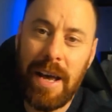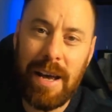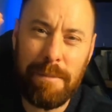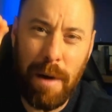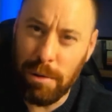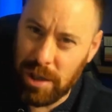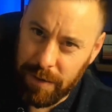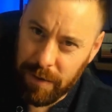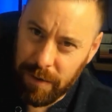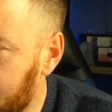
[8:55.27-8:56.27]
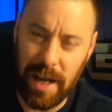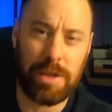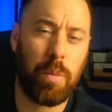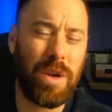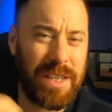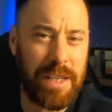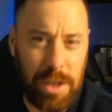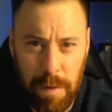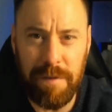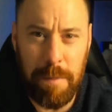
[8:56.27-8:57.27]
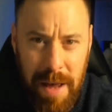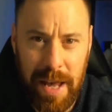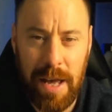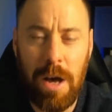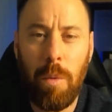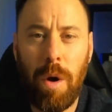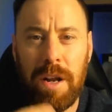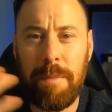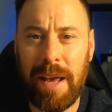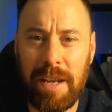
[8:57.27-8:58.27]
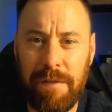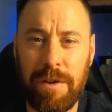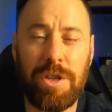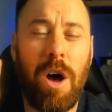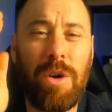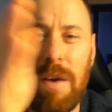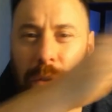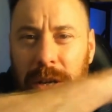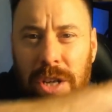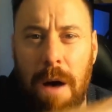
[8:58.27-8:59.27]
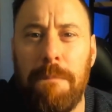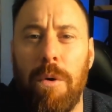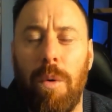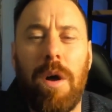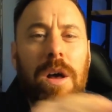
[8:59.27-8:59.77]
Emotive context. What did it do for me? Why did it make a difference? I'll give an example.